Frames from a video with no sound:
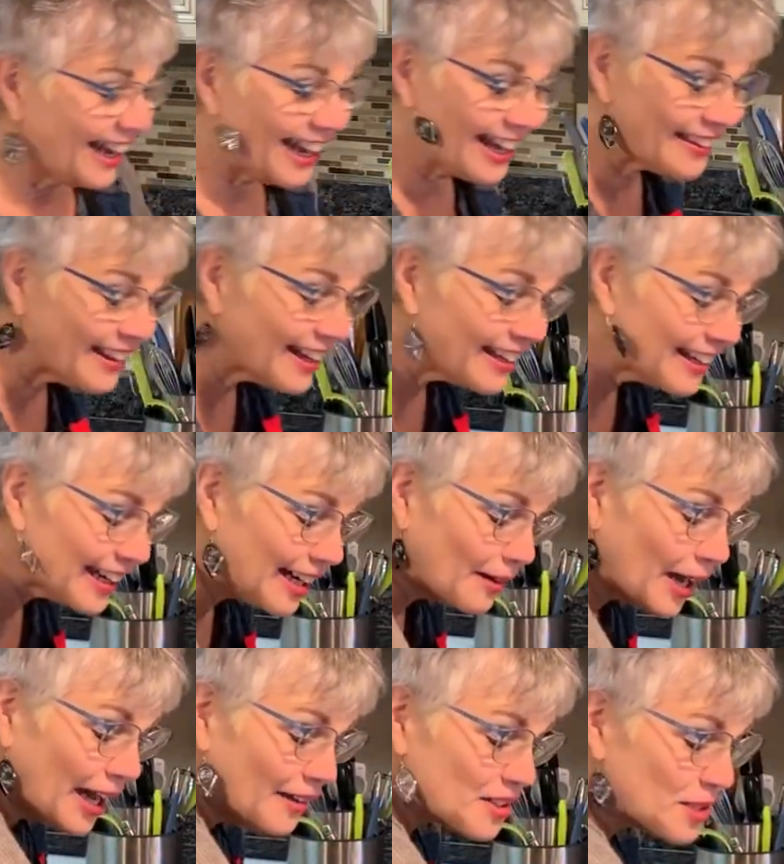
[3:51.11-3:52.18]
And then
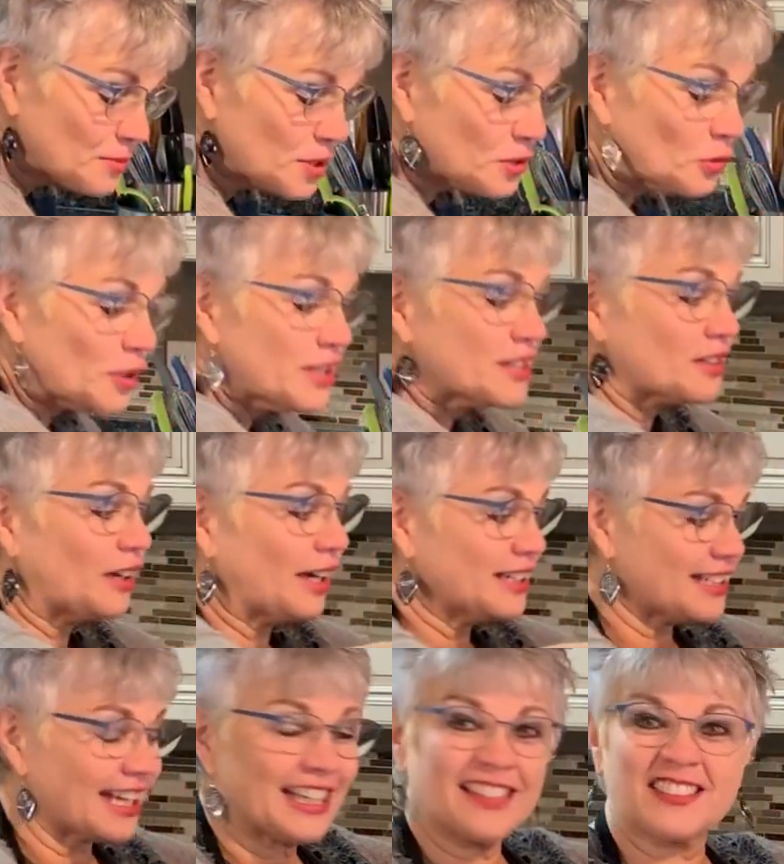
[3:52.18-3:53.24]
I have some soy
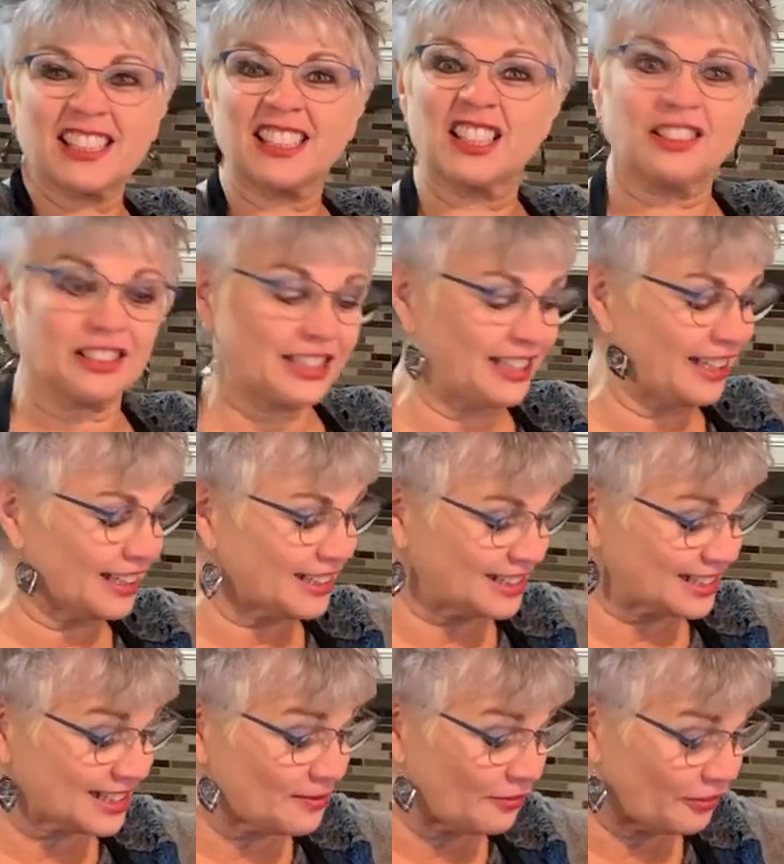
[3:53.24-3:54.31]
sauce. That gives a little kick,
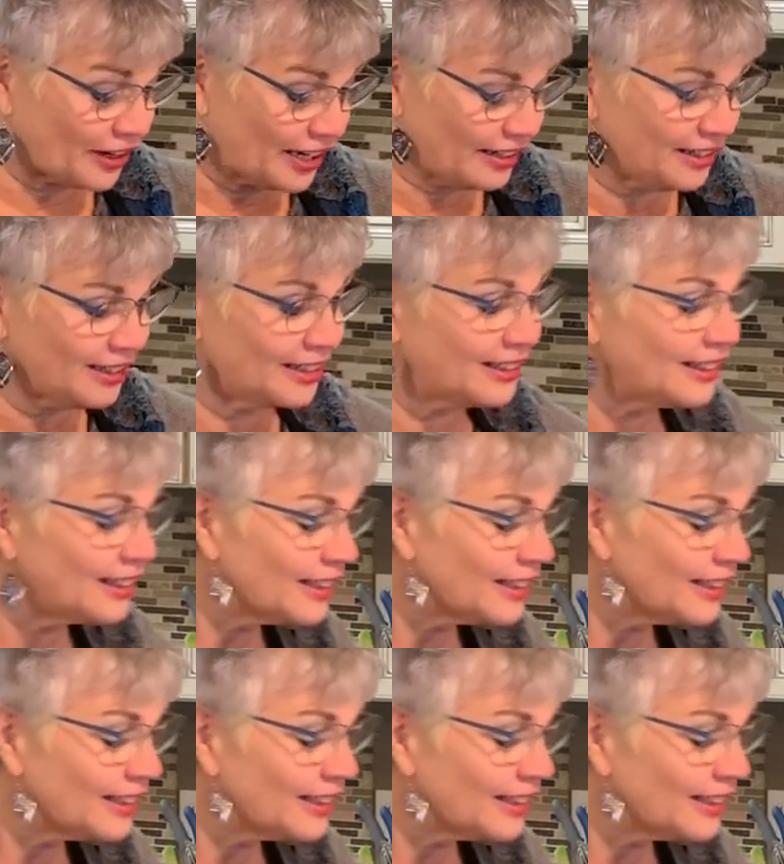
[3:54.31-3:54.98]
some fun.